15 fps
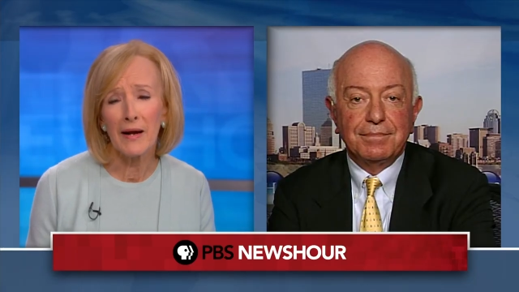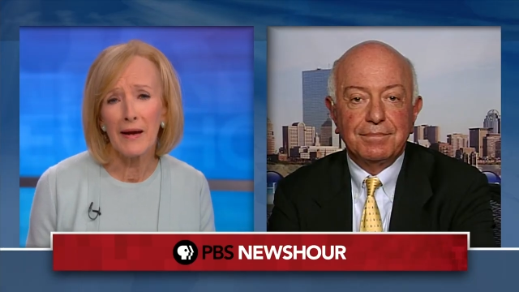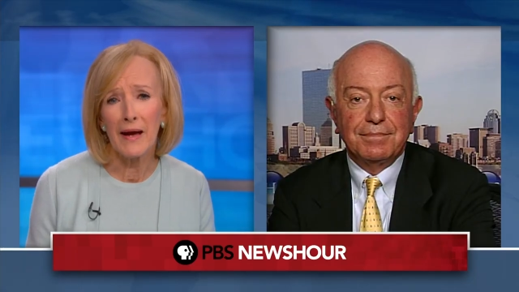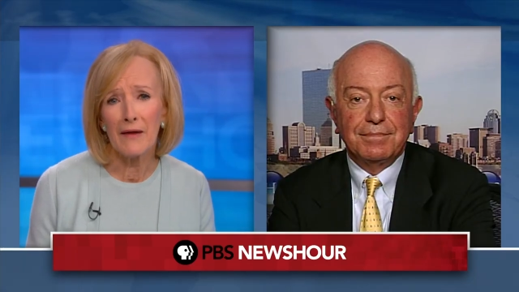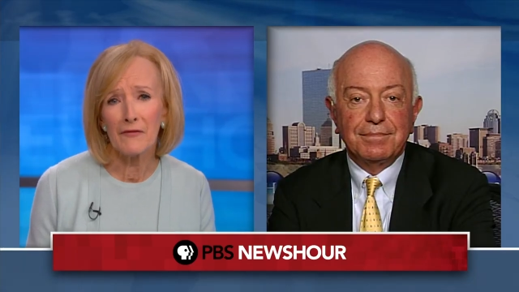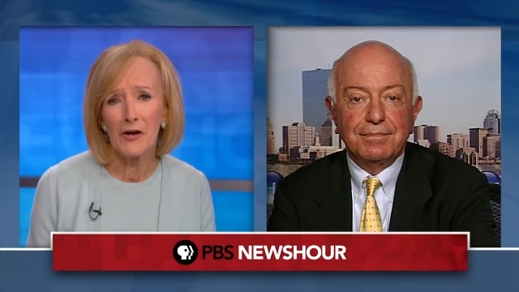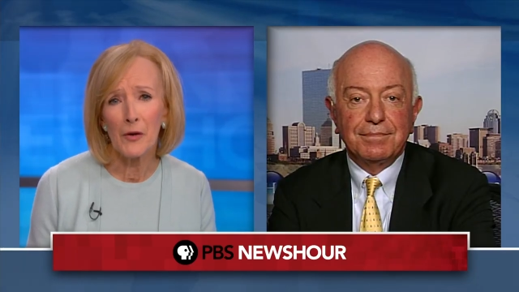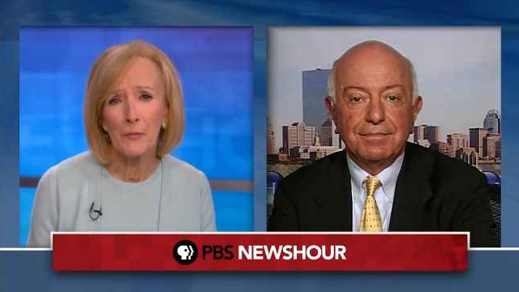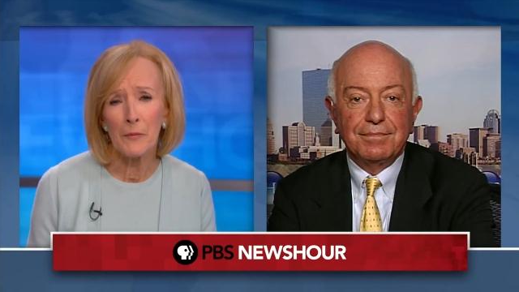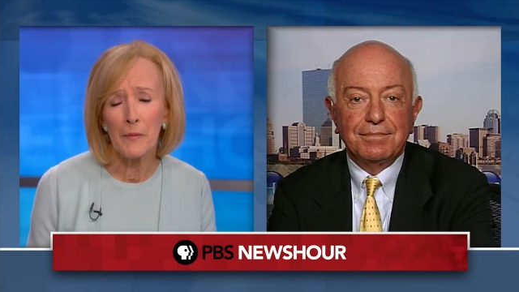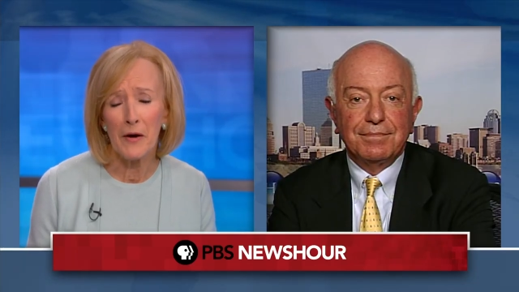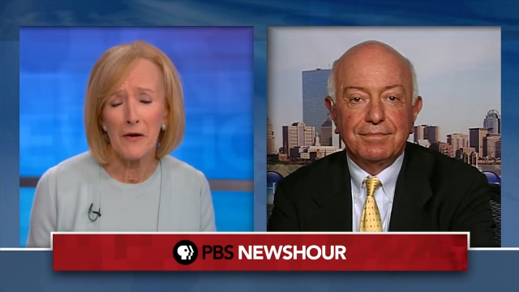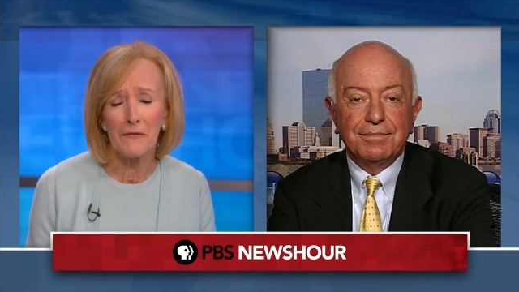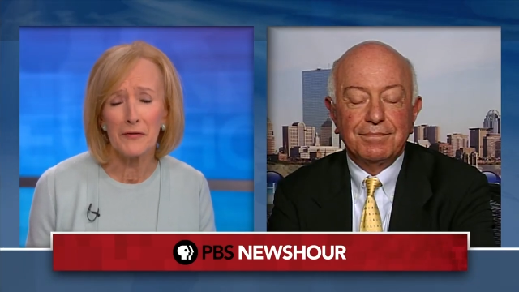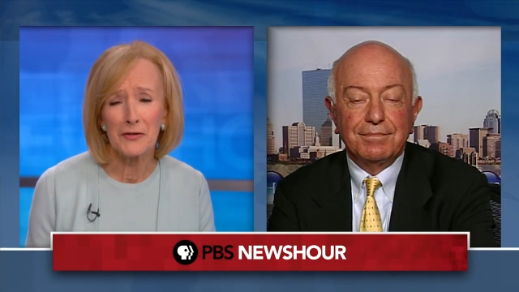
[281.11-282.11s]
Speaker 1: I have, Nariman
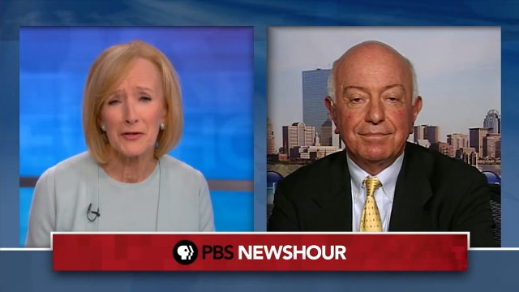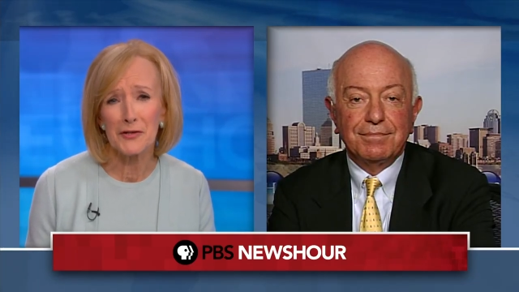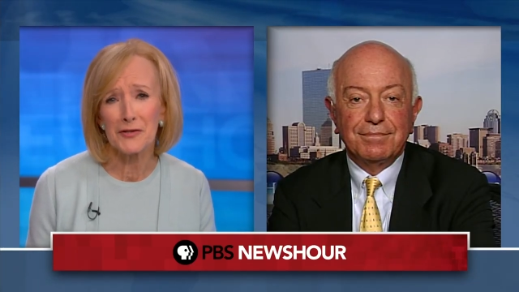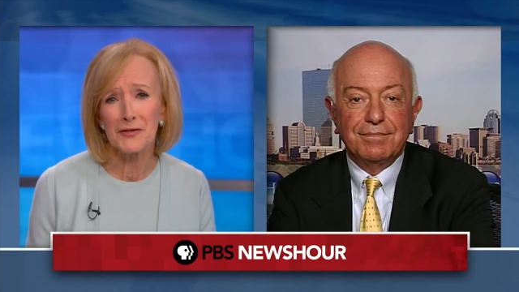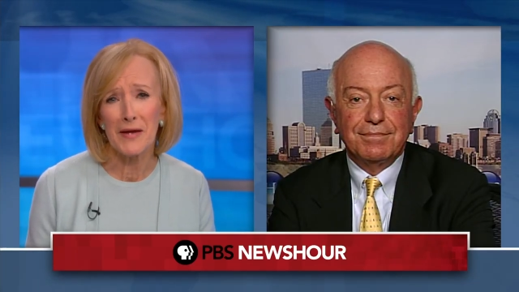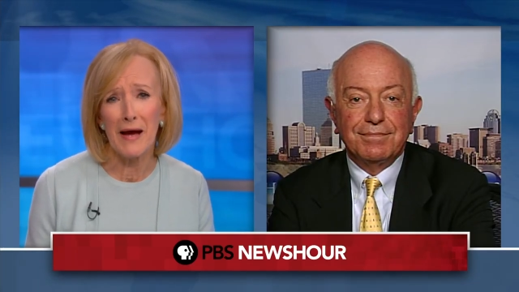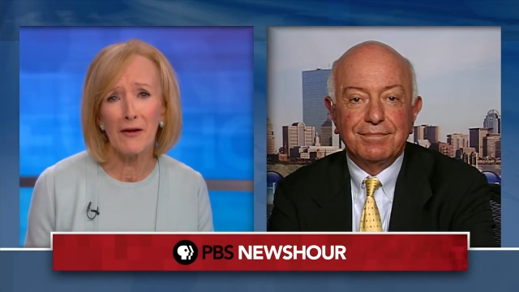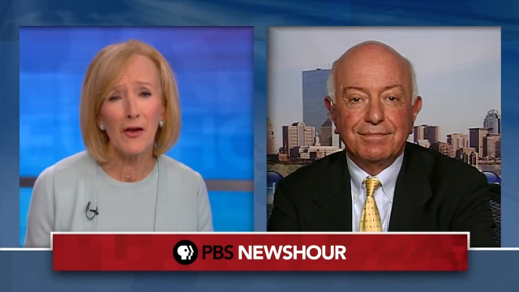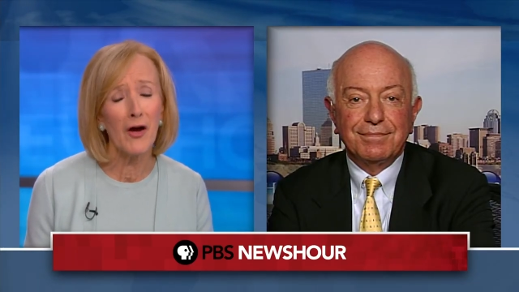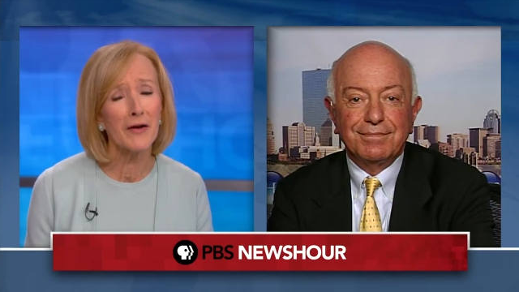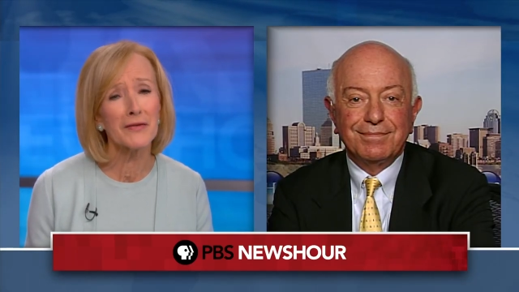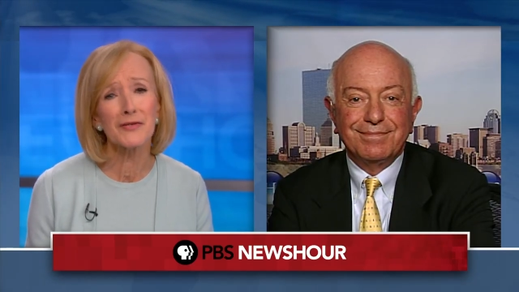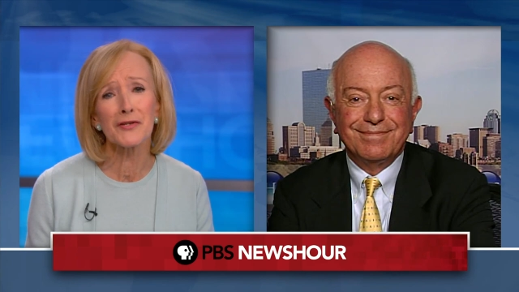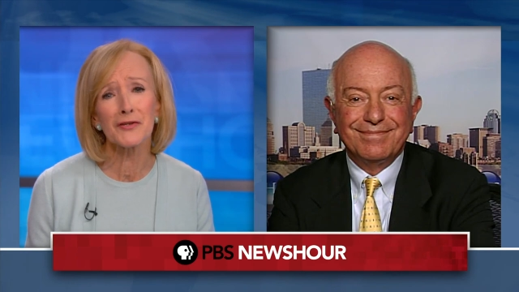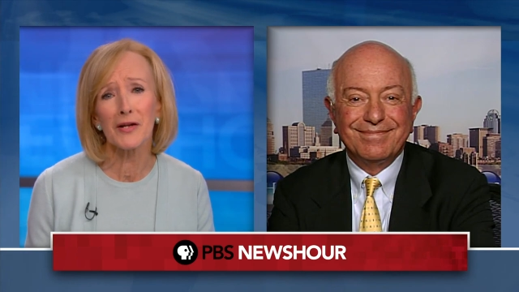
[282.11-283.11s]
Behravesh, is how
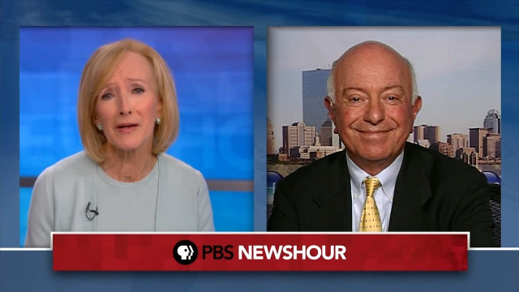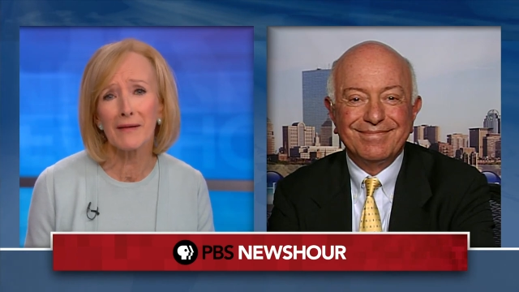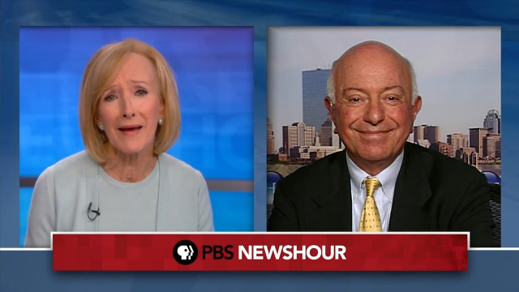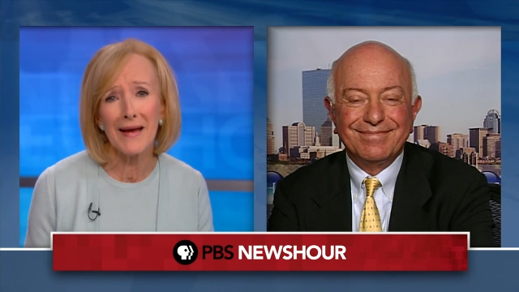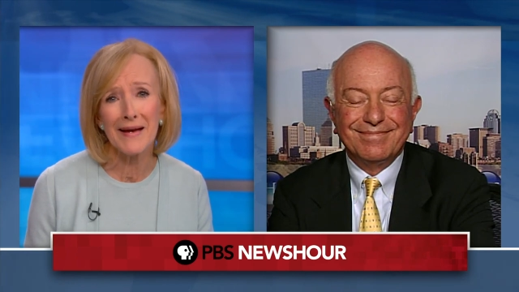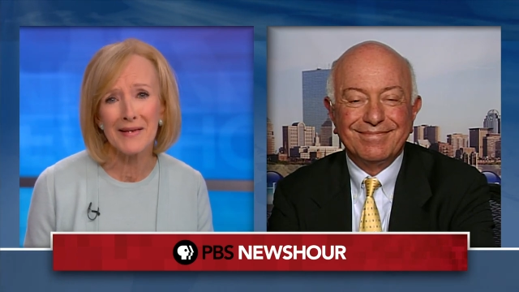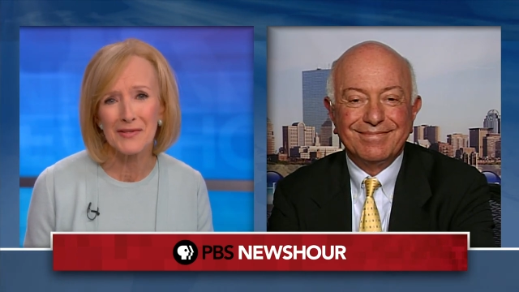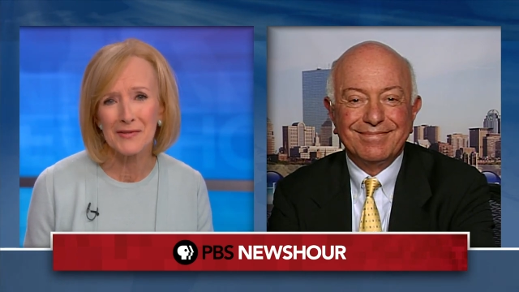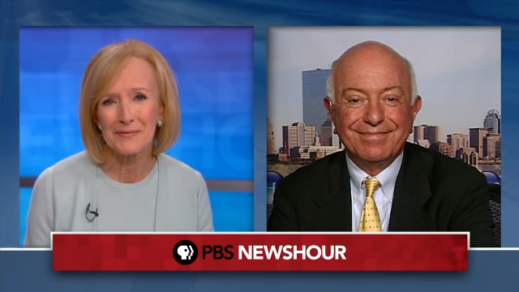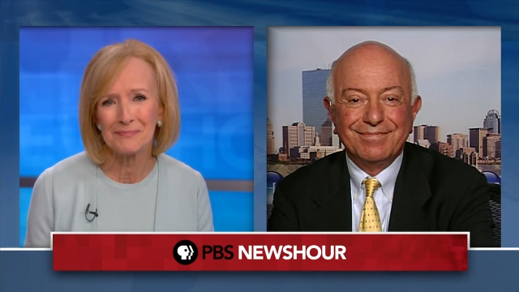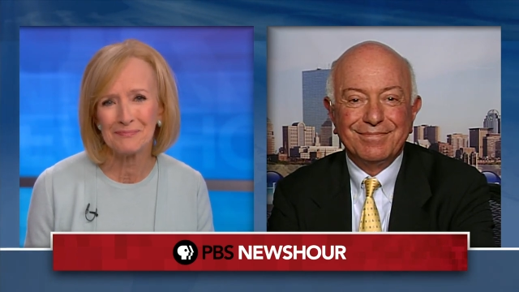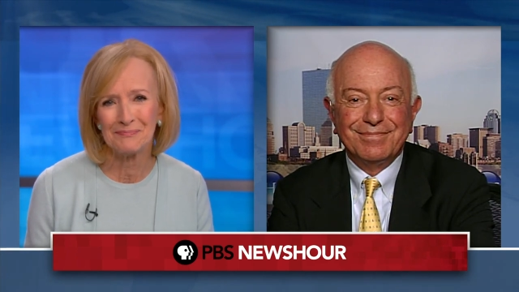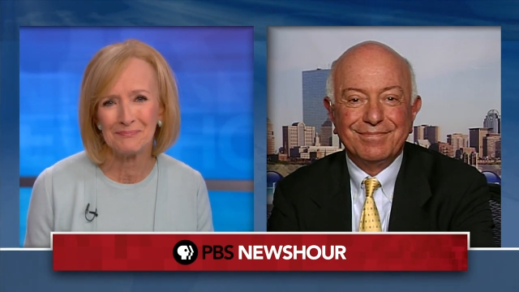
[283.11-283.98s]
long is this going to last?